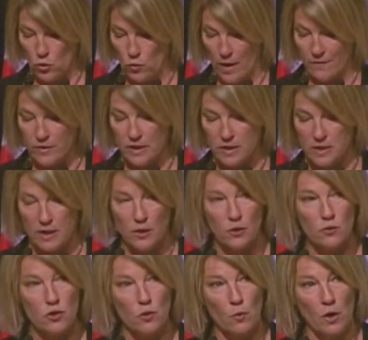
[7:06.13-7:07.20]
who have
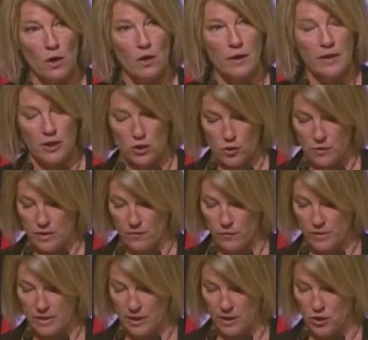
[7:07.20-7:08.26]
continued to work on issues
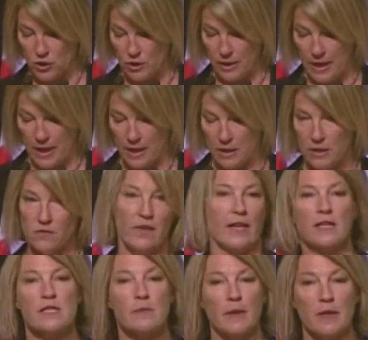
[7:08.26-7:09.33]
of retention and
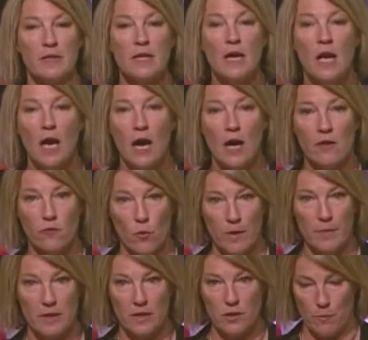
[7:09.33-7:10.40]
advancement of
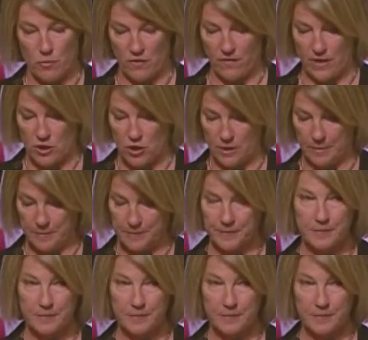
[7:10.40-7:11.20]
women in the profession.